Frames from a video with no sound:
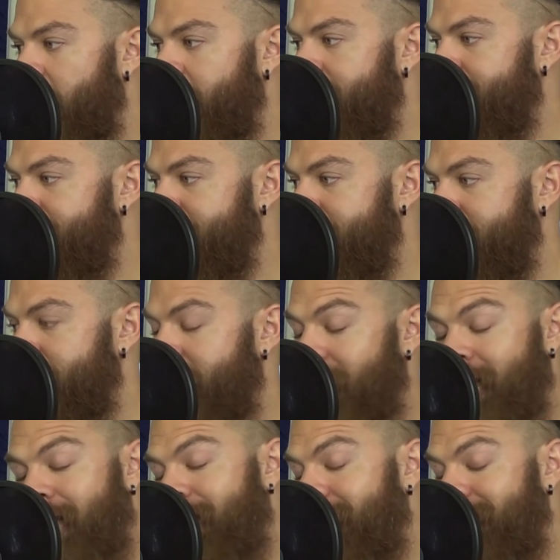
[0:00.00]
know,
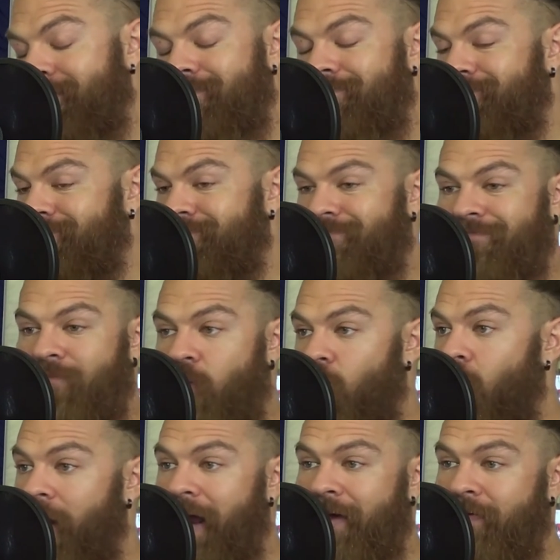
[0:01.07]

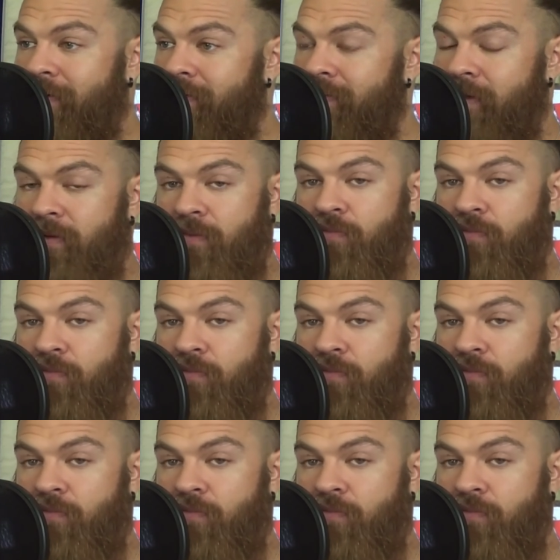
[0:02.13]
whatever.